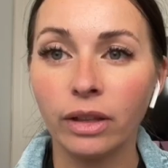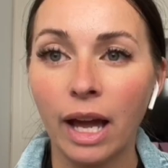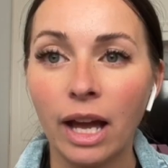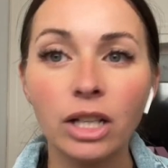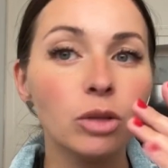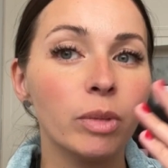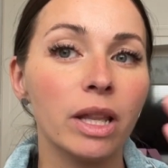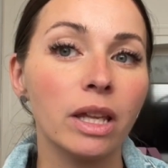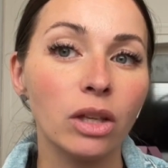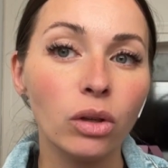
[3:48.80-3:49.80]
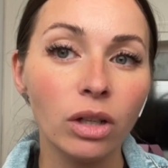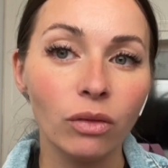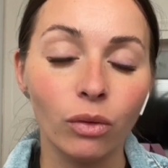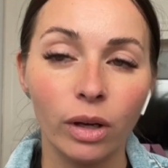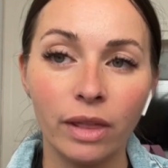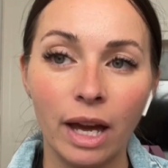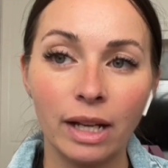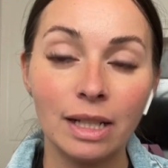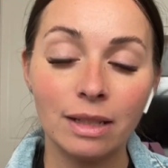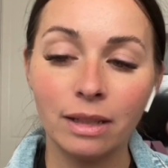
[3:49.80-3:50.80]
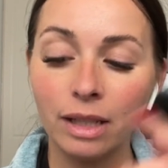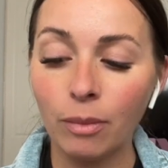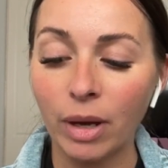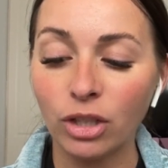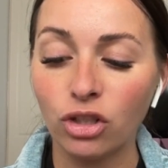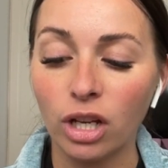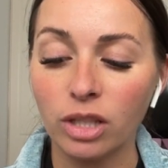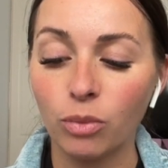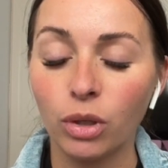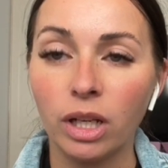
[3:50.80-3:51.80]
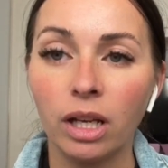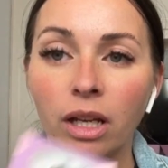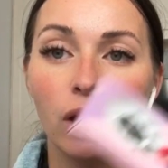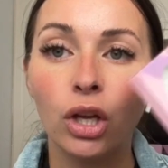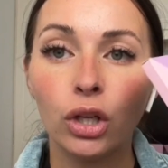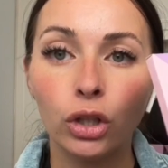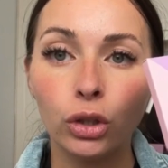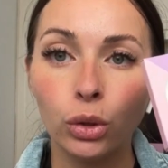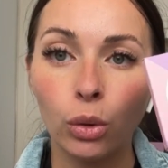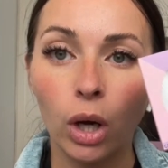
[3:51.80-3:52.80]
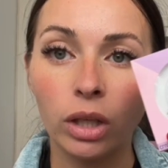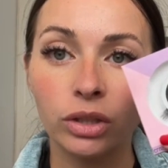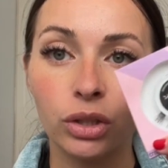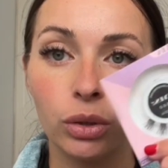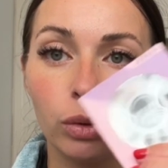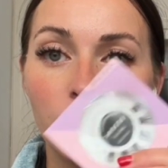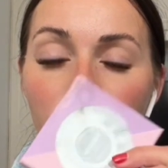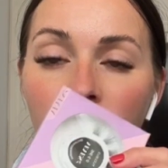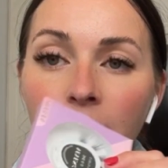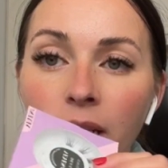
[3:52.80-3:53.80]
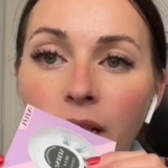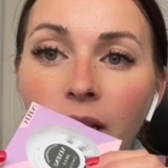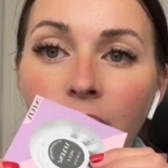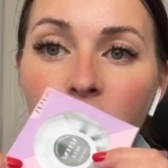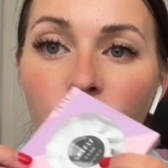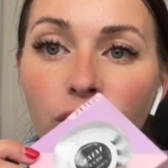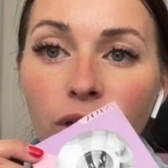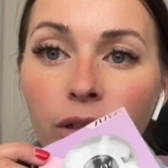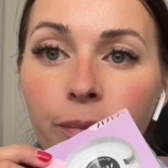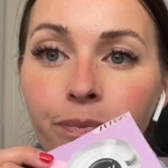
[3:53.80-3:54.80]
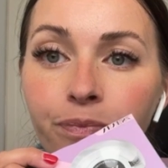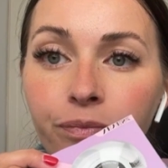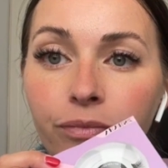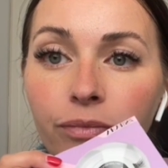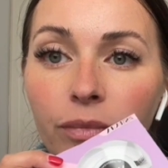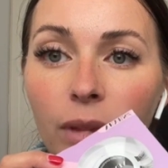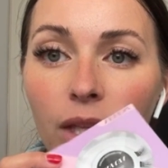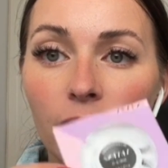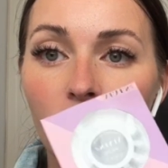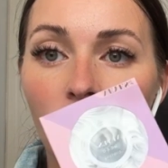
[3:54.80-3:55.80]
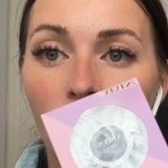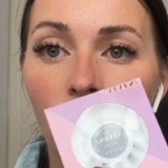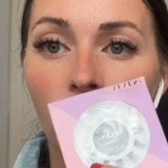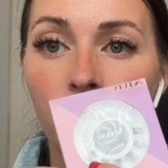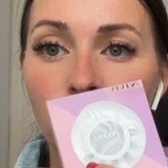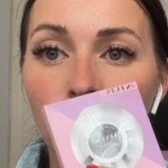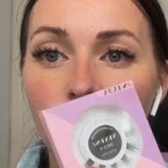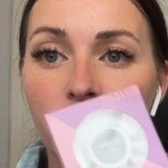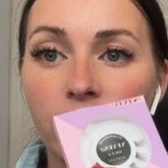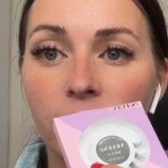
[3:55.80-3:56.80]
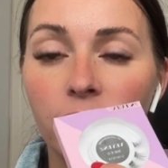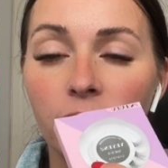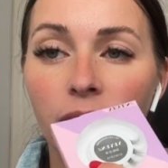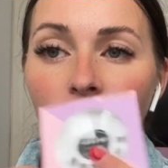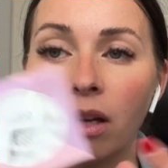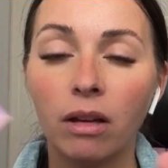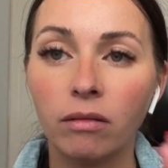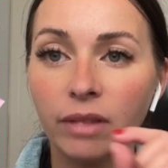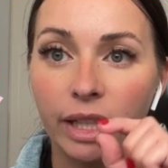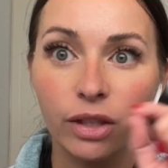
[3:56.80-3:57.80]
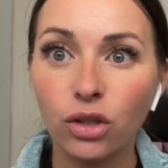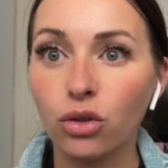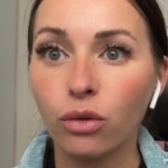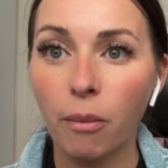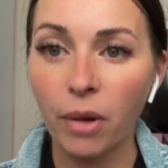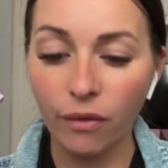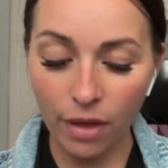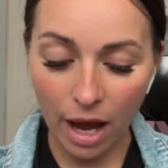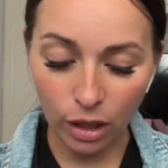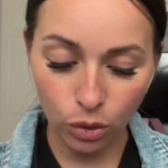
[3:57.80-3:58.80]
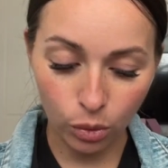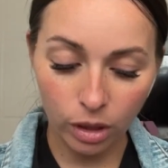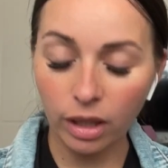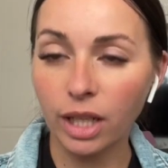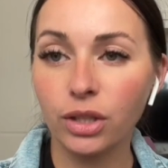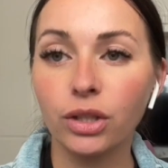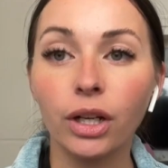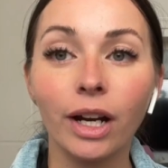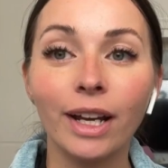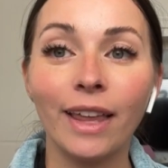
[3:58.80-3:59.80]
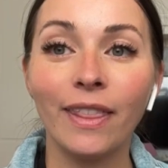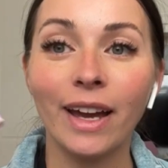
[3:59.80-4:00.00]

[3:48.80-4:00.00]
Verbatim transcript: lash but I think you can avoid that easily by just putting glue onto the cluster um, and just like the like the strip of the actual cluster and